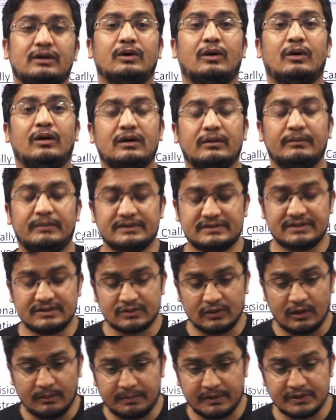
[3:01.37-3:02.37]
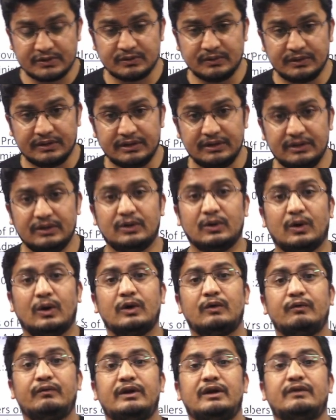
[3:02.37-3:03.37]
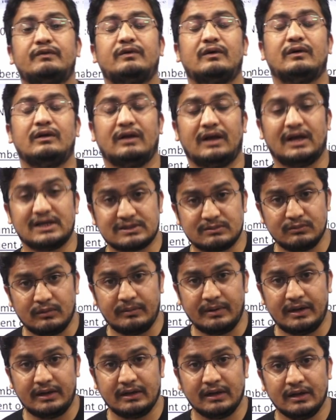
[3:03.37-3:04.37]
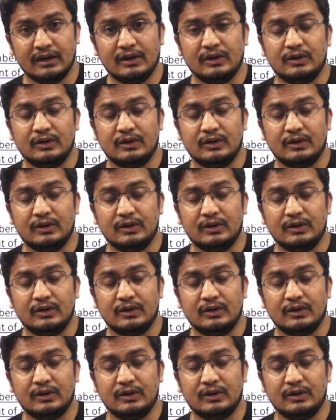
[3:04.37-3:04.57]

don't miss this opportunity. Don't wait for last moment.